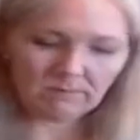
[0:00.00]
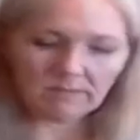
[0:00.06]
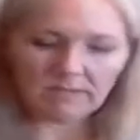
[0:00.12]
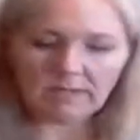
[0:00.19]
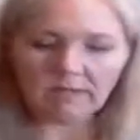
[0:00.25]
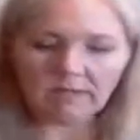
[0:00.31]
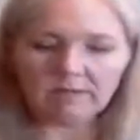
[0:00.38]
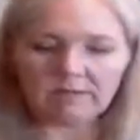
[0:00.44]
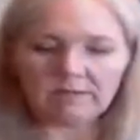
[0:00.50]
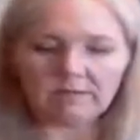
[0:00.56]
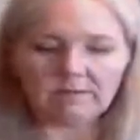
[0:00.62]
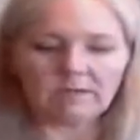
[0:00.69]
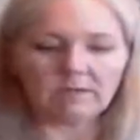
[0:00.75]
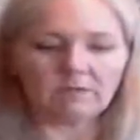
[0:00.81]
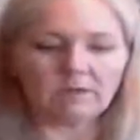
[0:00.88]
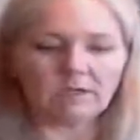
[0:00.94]
Oh,
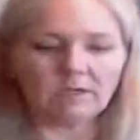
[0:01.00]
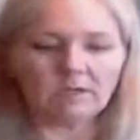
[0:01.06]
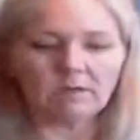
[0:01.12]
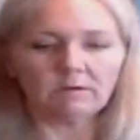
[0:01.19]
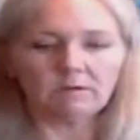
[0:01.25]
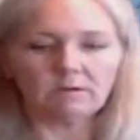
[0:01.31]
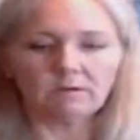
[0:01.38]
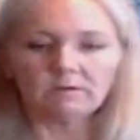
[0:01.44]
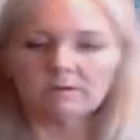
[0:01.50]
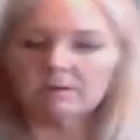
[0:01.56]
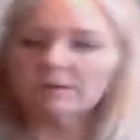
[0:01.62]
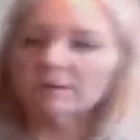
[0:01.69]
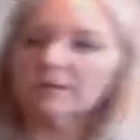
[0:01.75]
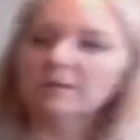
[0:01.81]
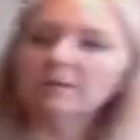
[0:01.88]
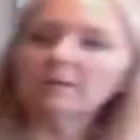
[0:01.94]
so cute.
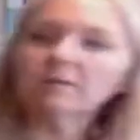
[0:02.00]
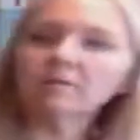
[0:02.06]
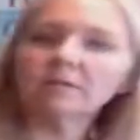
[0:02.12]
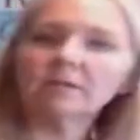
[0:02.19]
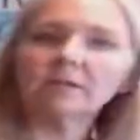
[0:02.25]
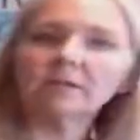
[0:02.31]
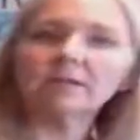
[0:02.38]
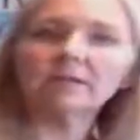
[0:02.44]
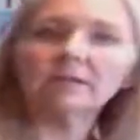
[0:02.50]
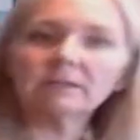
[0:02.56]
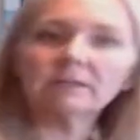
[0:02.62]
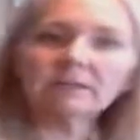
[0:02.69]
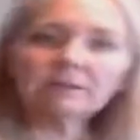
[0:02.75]
So there is